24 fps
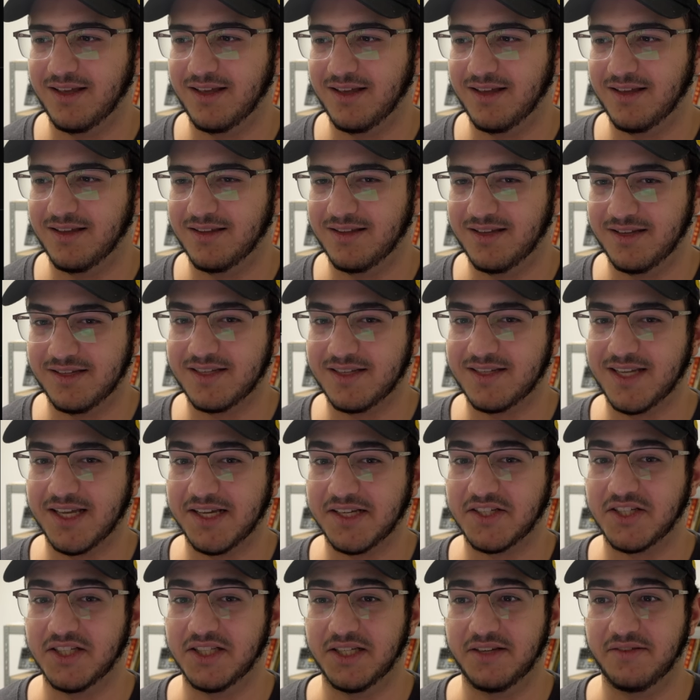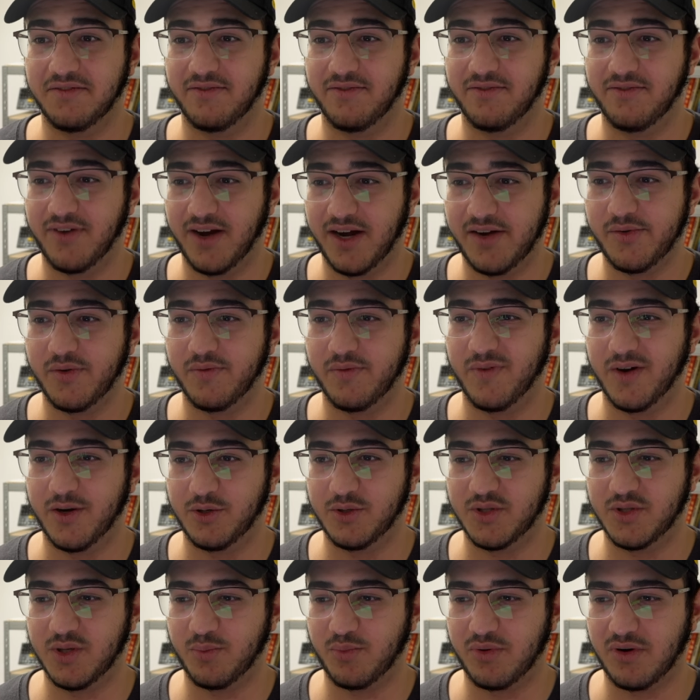This is actually very, very
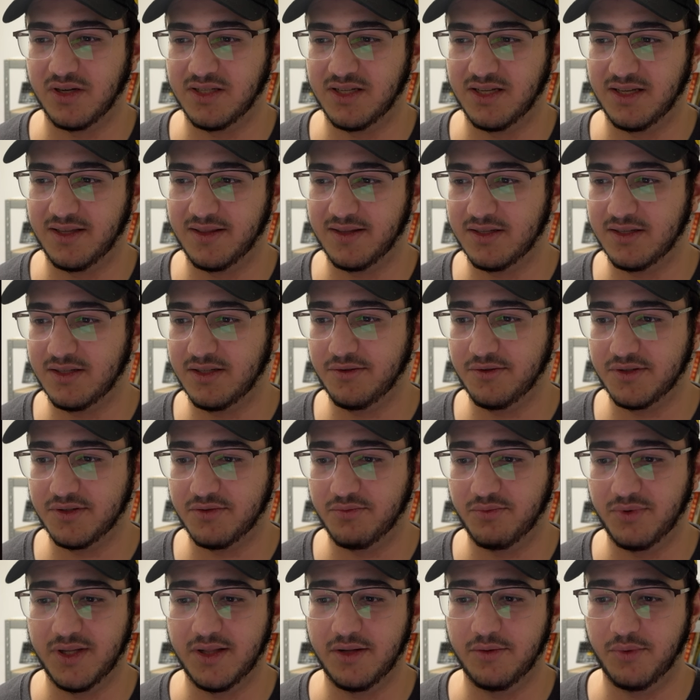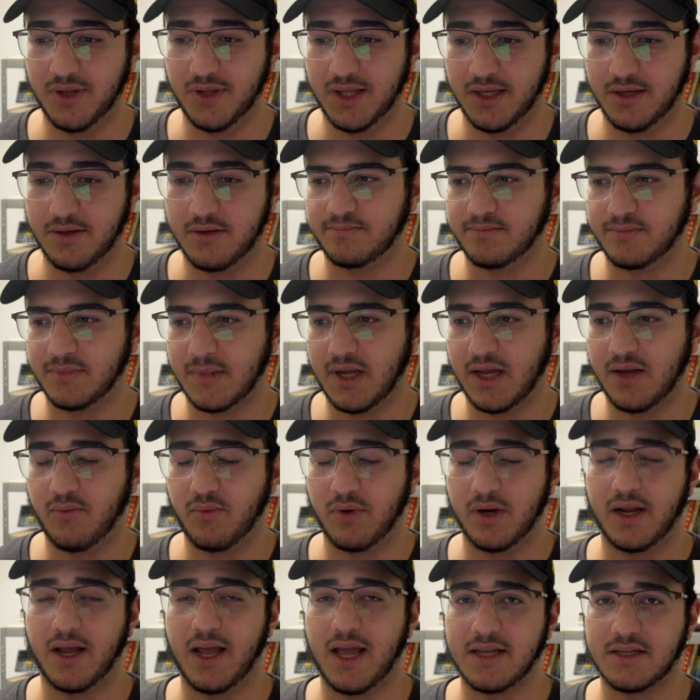surprising. This looks really, really good. And
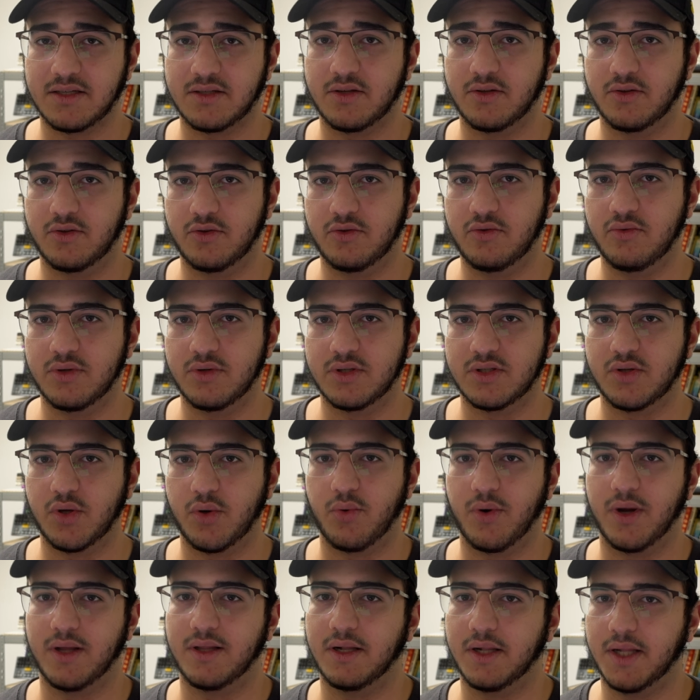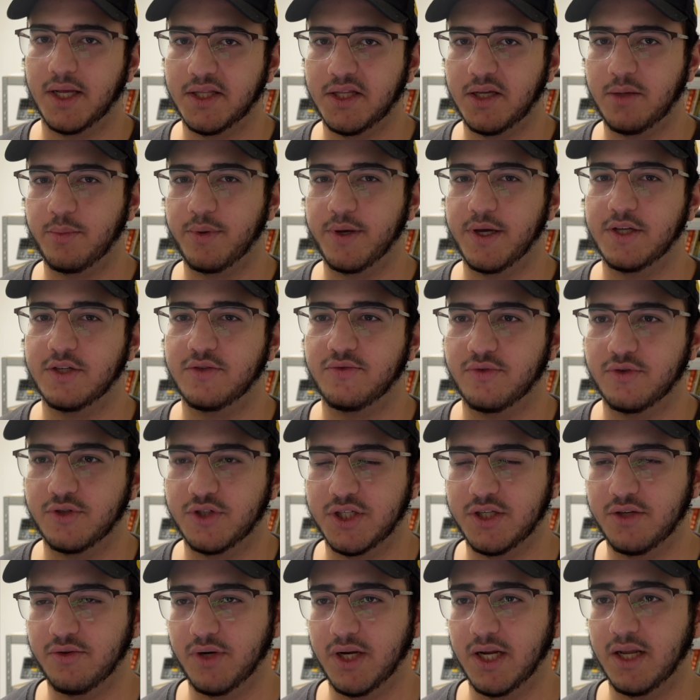what I asked it to do is to create a landing page for
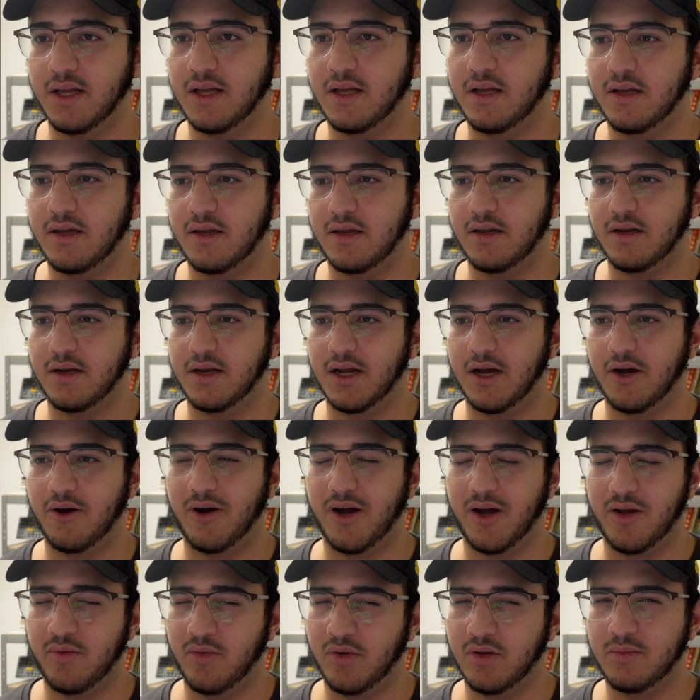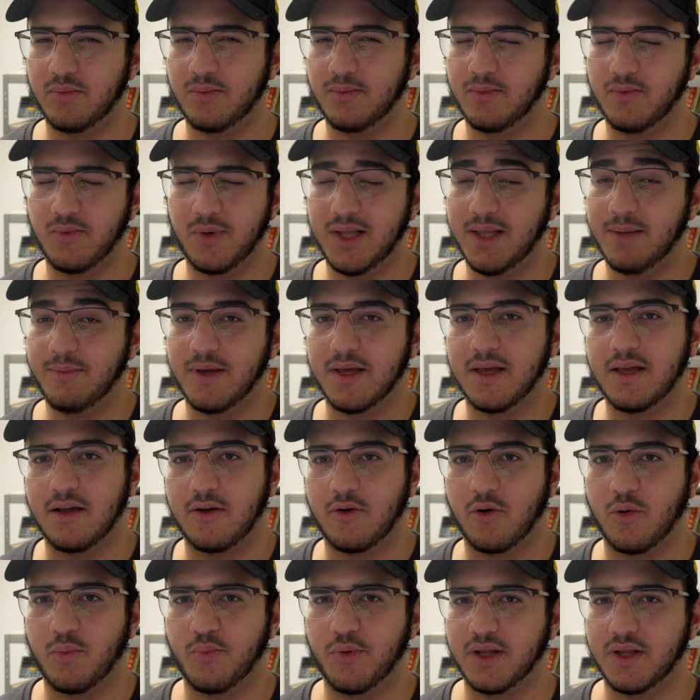Shiori. Now, I won't really be
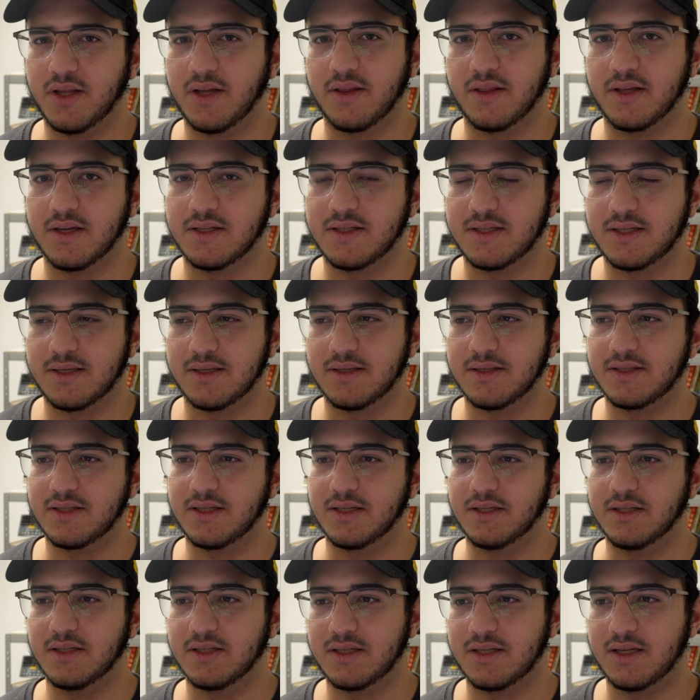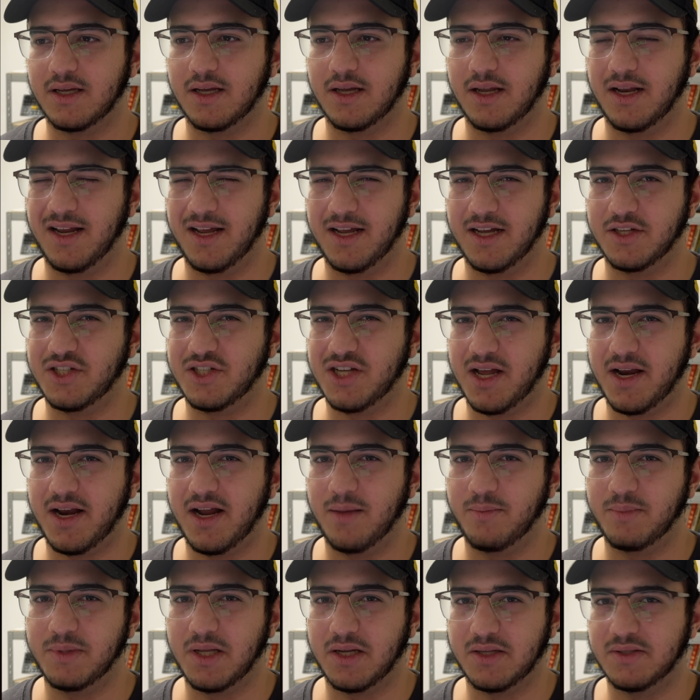incorporating this since an AI chat
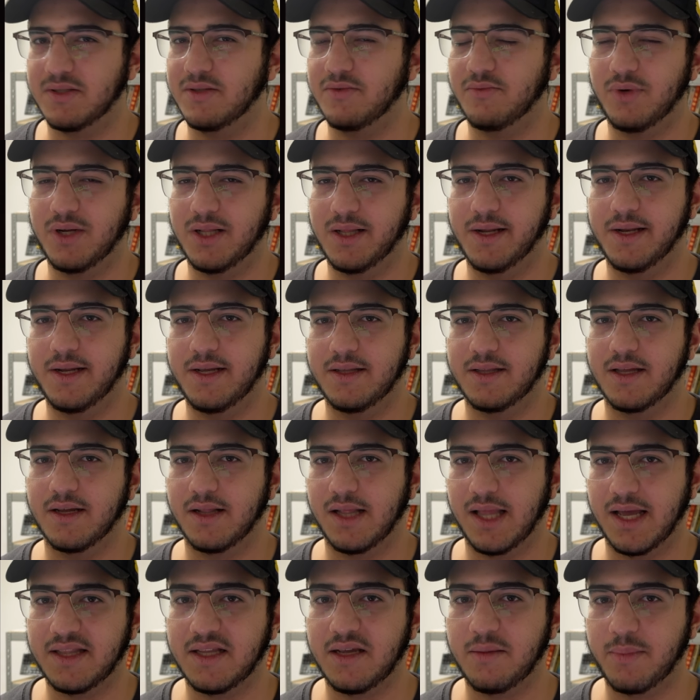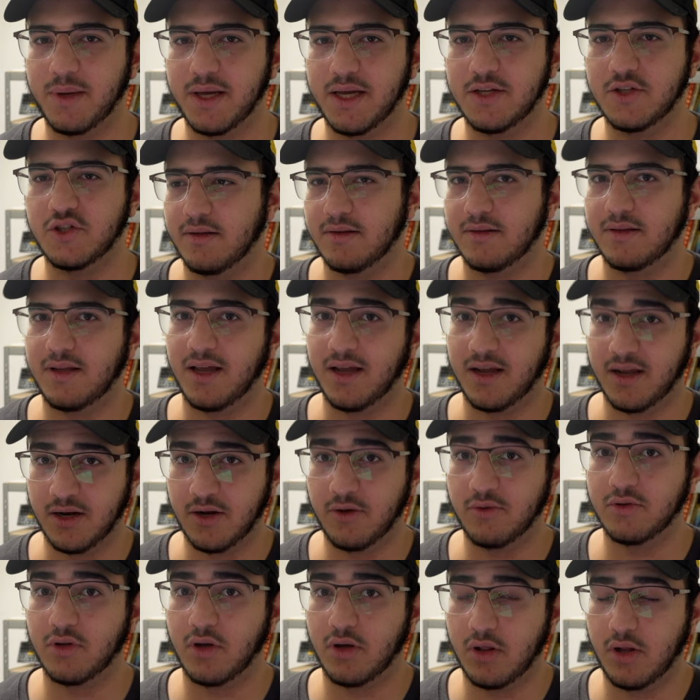app doesn't really need a landing page. Take
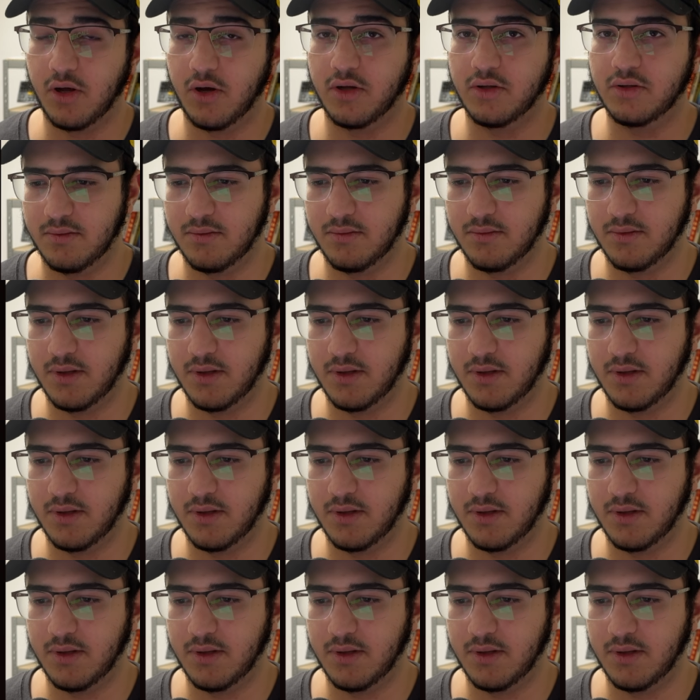note, Claude.